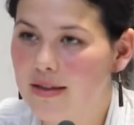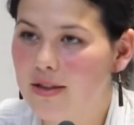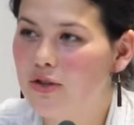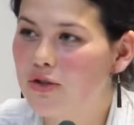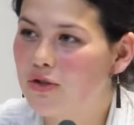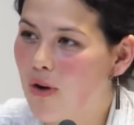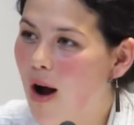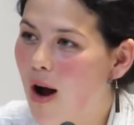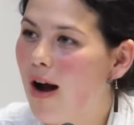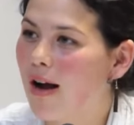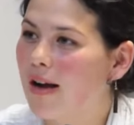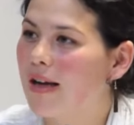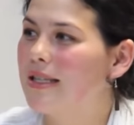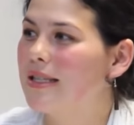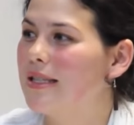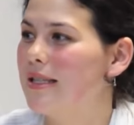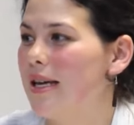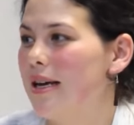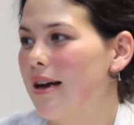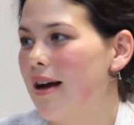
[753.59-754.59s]

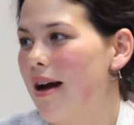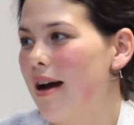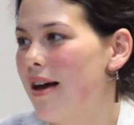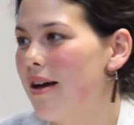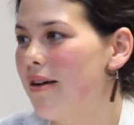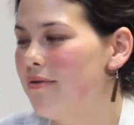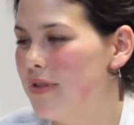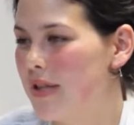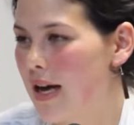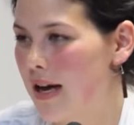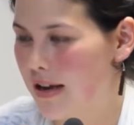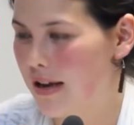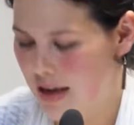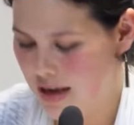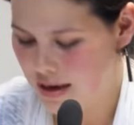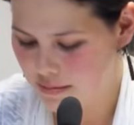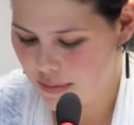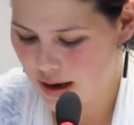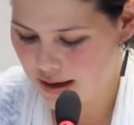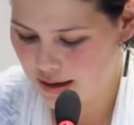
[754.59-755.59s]
strongest thing I have done
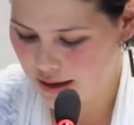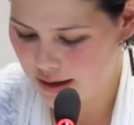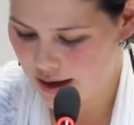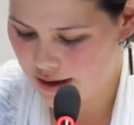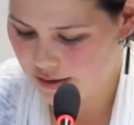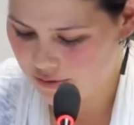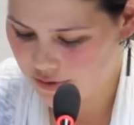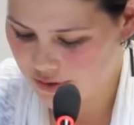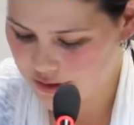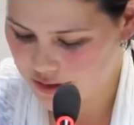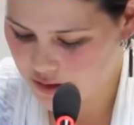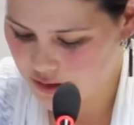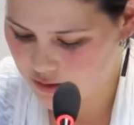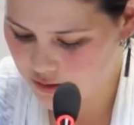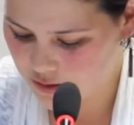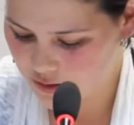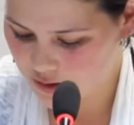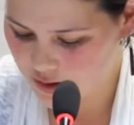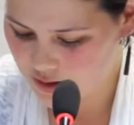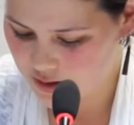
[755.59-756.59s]
in my life
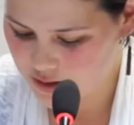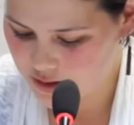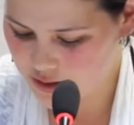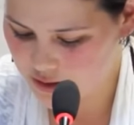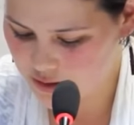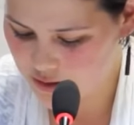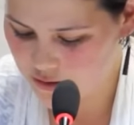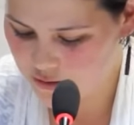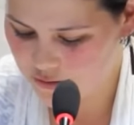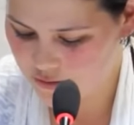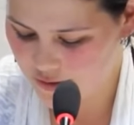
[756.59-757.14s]
to, to